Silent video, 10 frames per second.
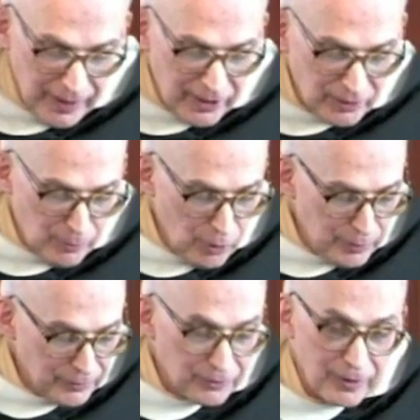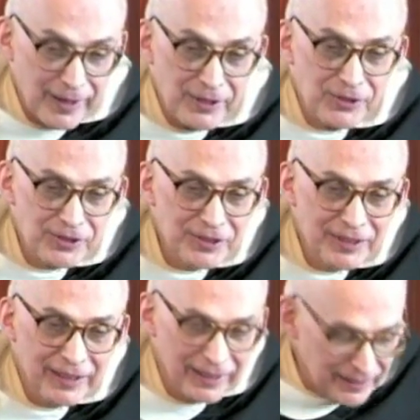the greatest moment of
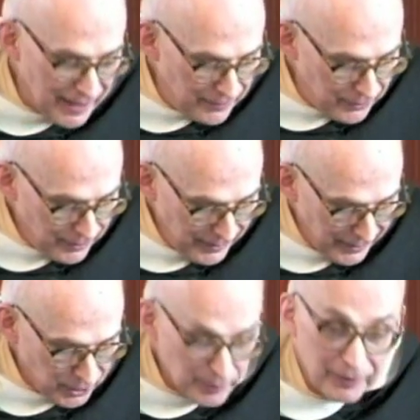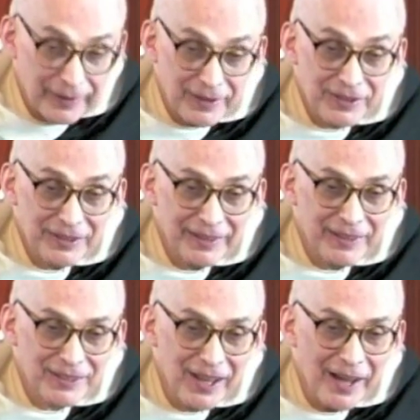grace he had ever experienced
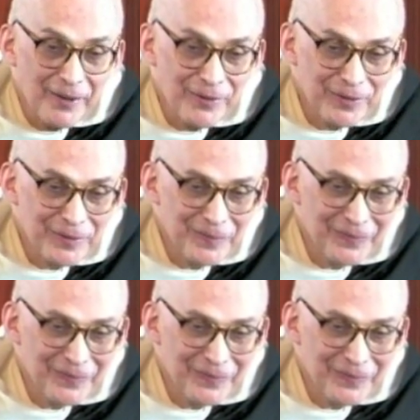in his life.